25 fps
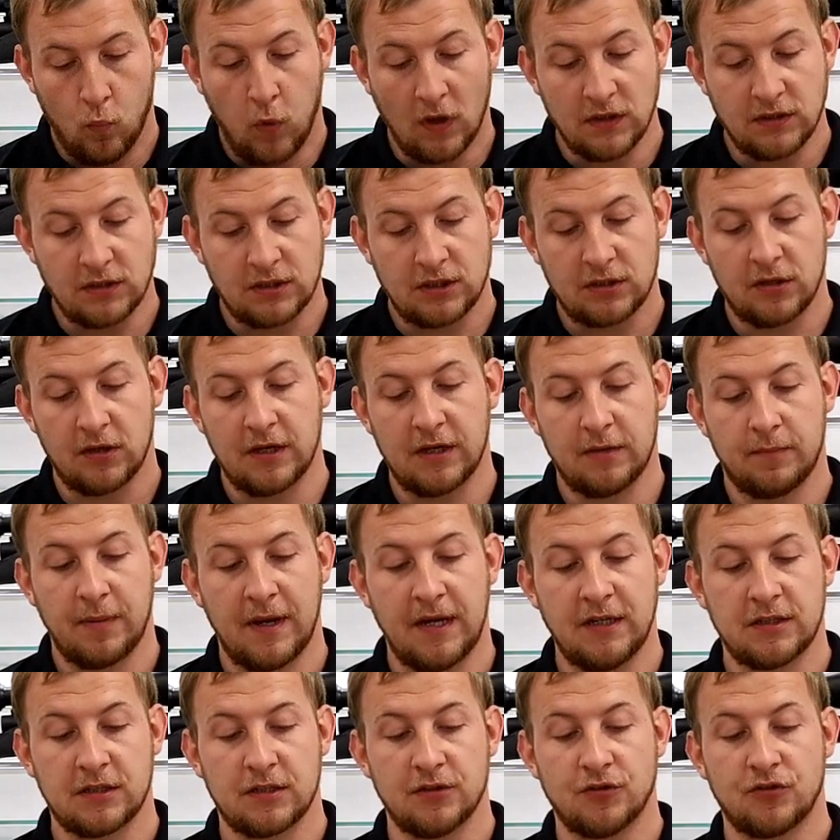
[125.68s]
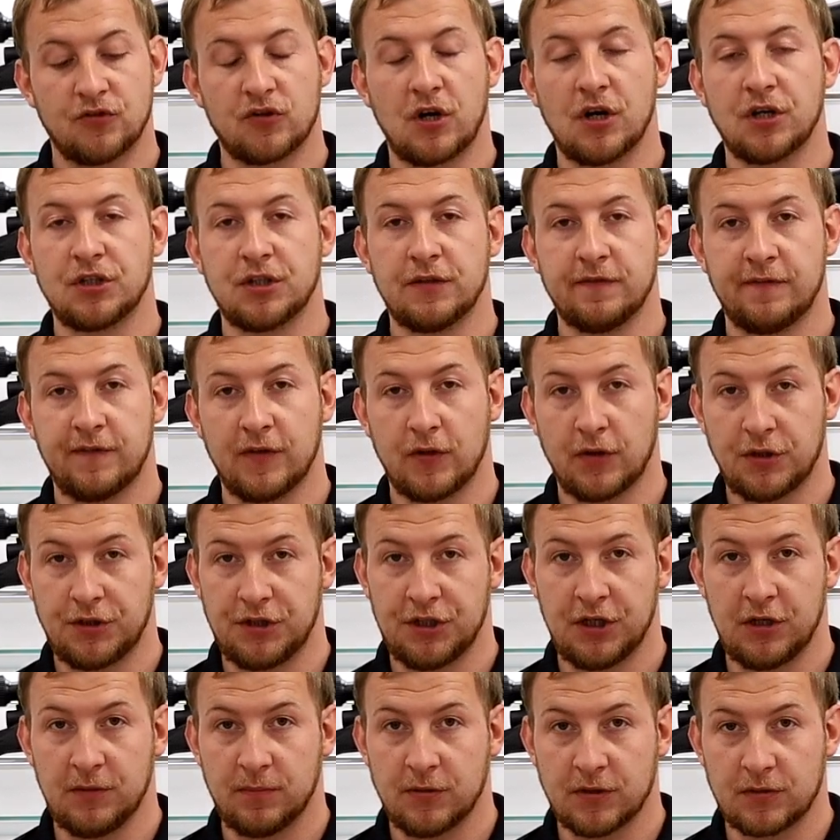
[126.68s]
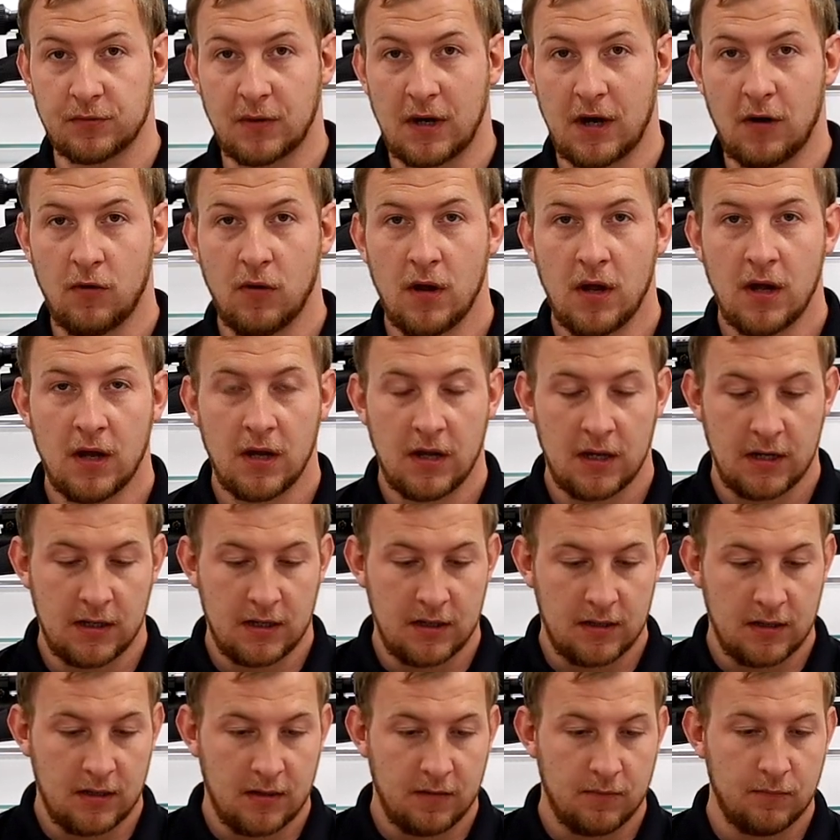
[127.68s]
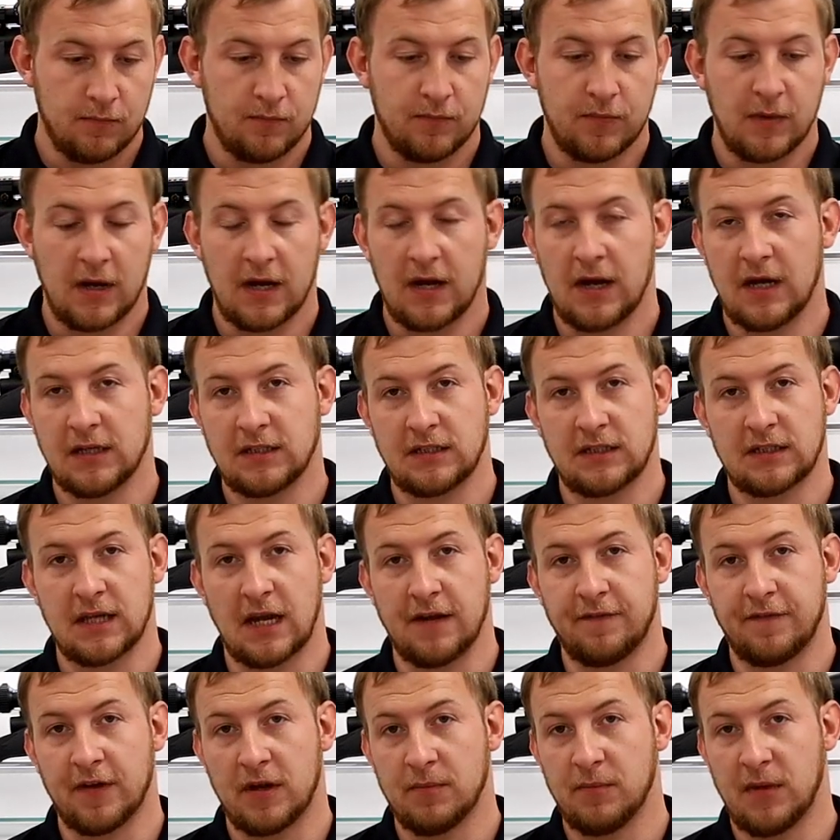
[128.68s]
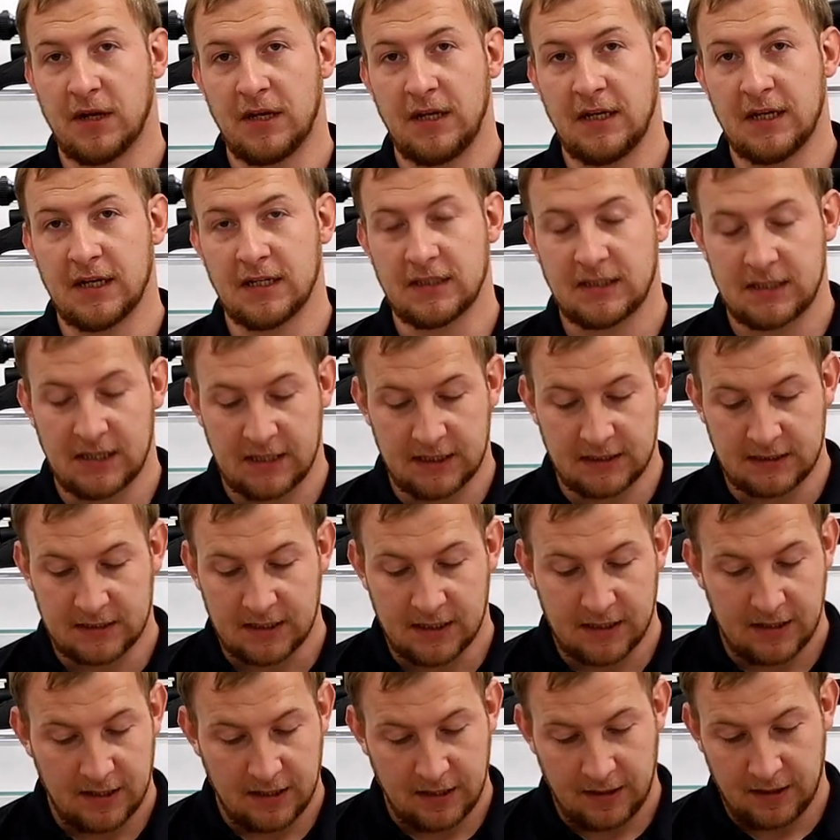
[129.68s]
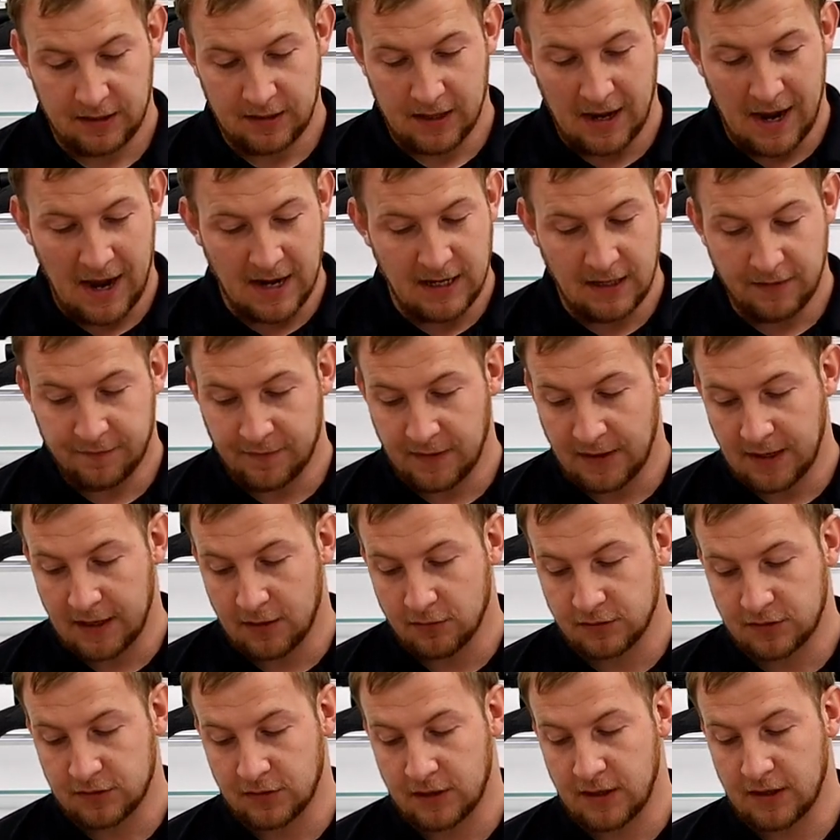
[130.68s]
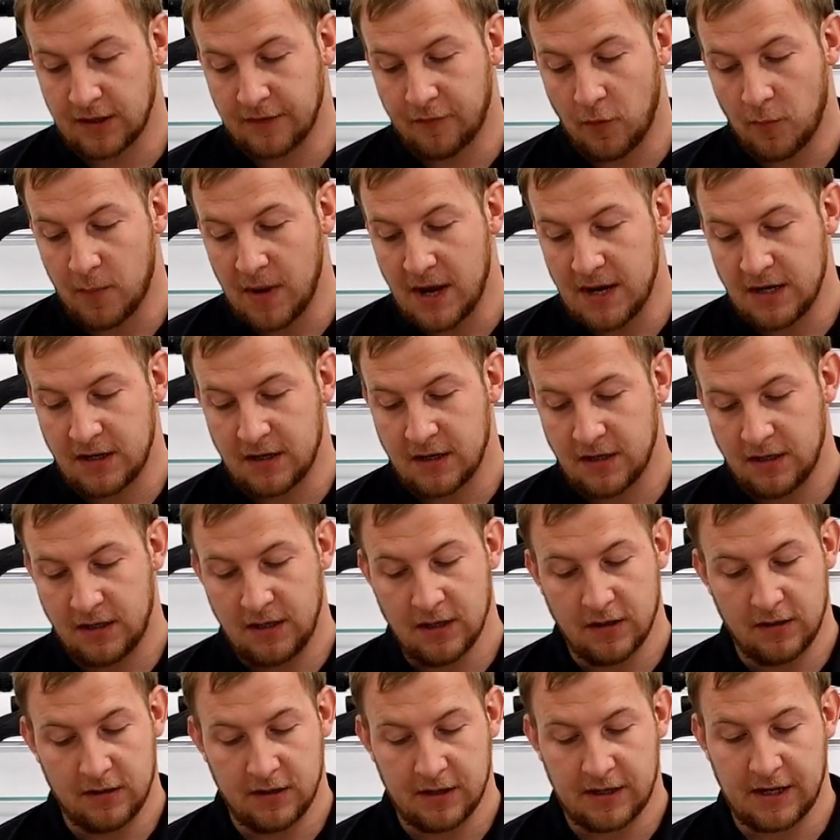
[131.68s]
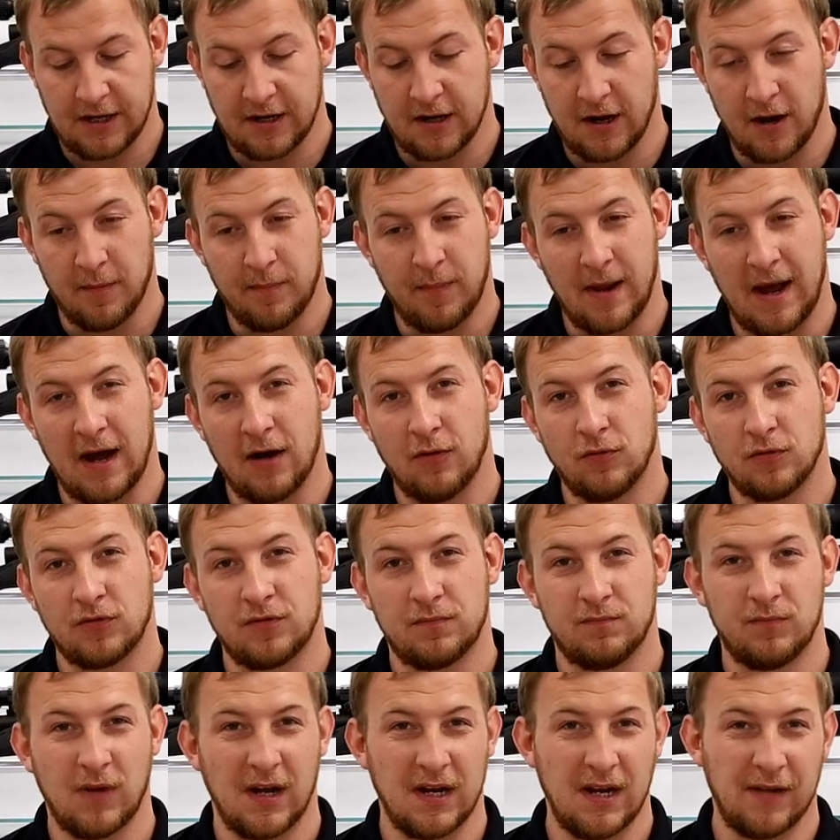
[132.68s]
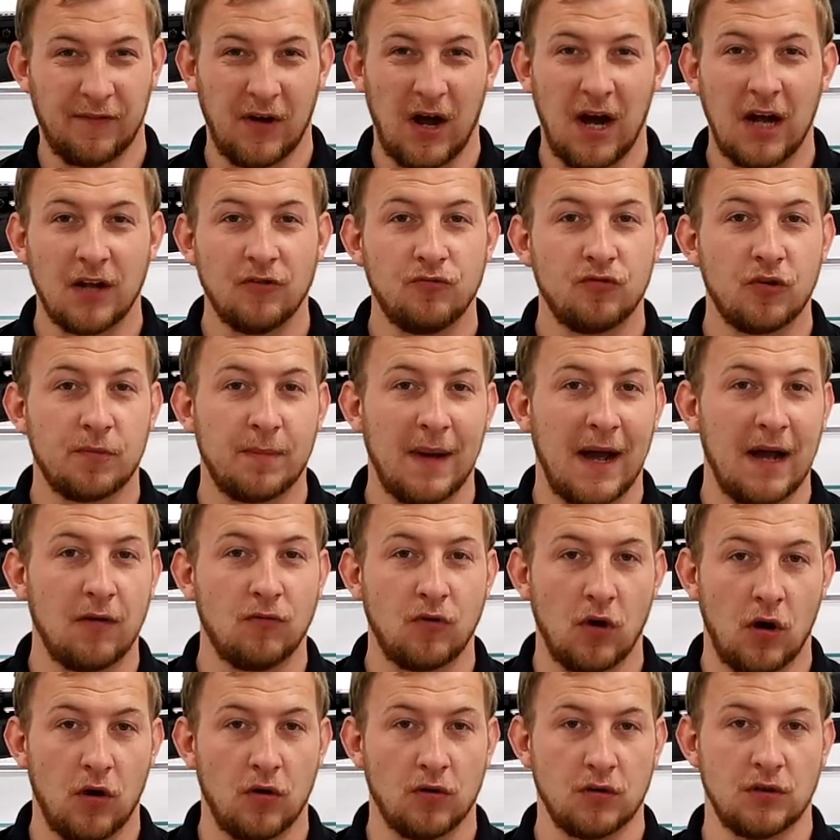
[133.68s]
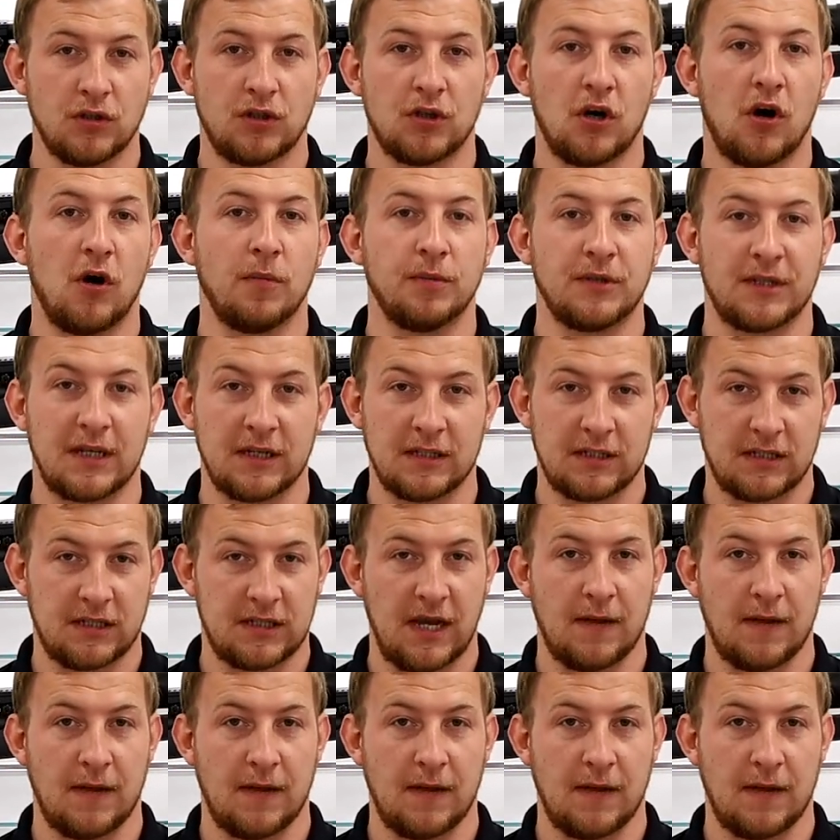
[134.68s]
One solid piece construction for the tube as well. As I say, for the money this is, anything else on another make, you're looking at about another £100 on top to get the